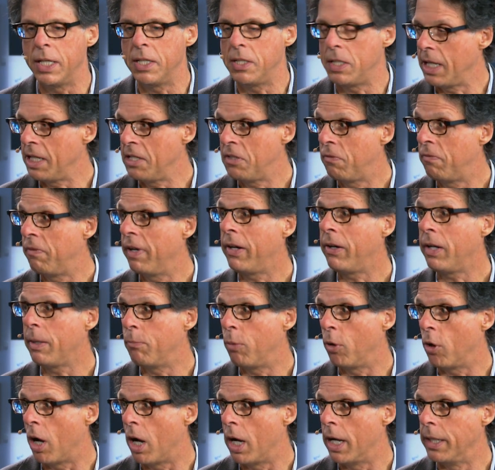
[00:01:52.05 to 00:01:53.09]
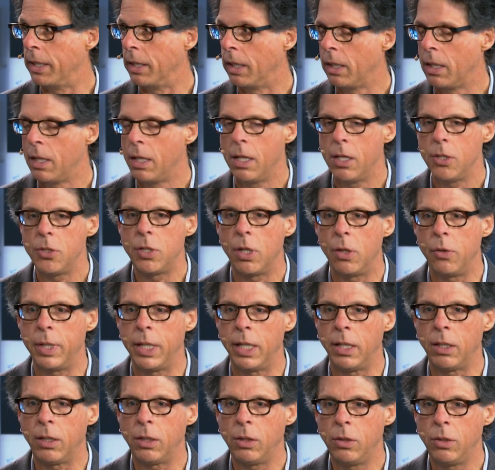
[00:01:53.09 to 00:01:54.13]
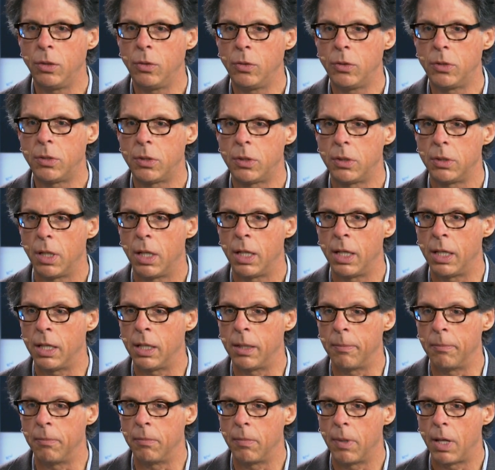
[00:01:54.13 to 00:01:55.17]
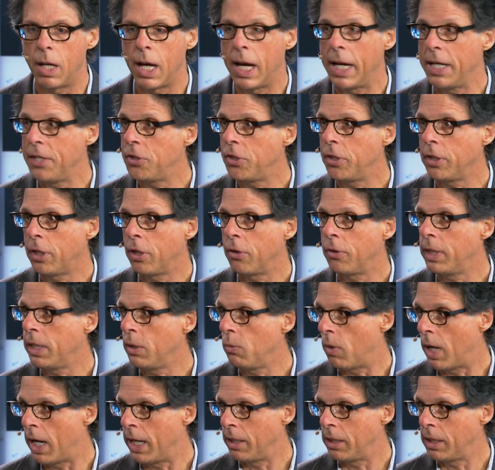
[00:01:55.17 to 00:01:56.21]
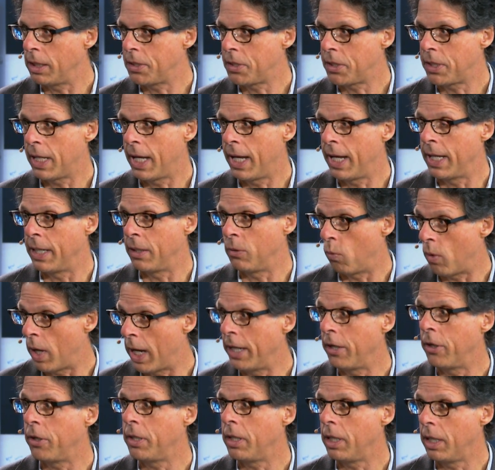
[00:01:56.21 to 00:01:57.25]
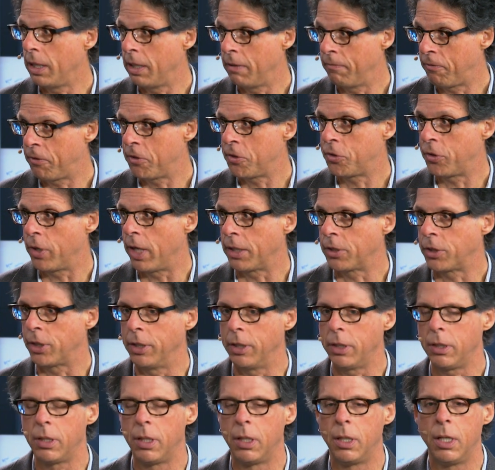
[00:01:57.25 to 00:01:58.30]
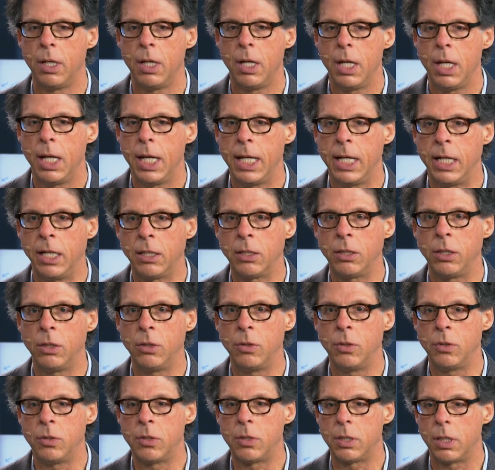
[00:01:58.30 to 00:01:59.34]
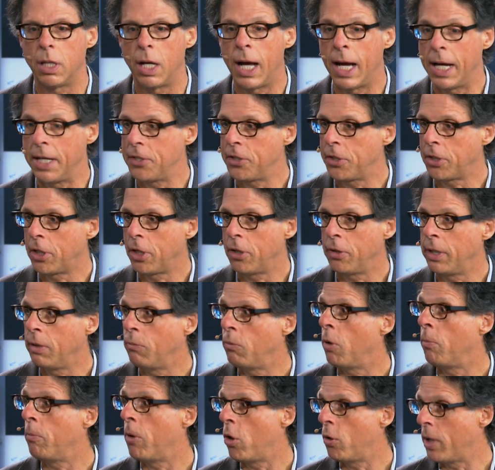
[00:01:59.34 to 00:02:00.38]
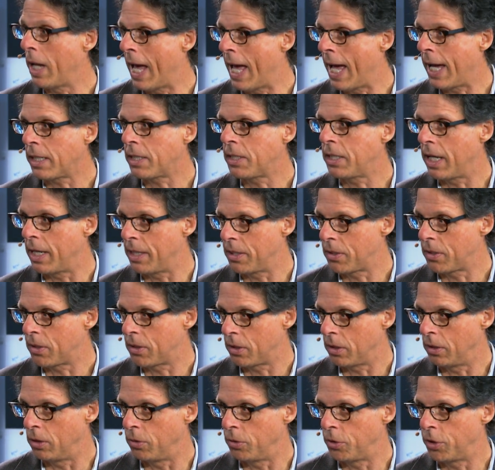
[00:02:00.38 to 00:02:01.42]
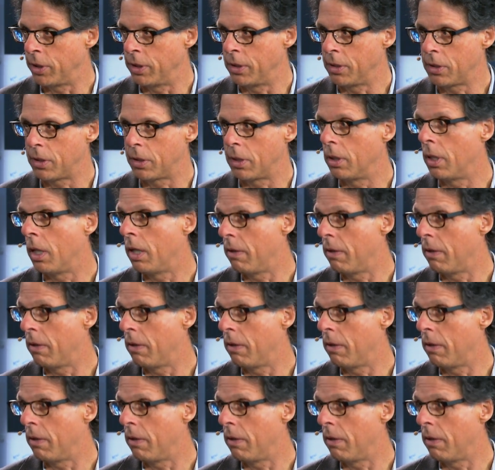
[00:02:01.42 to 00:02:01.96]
is very broad. So it includes high security wireless and wired infrastructure. It includes high security remote access solutions,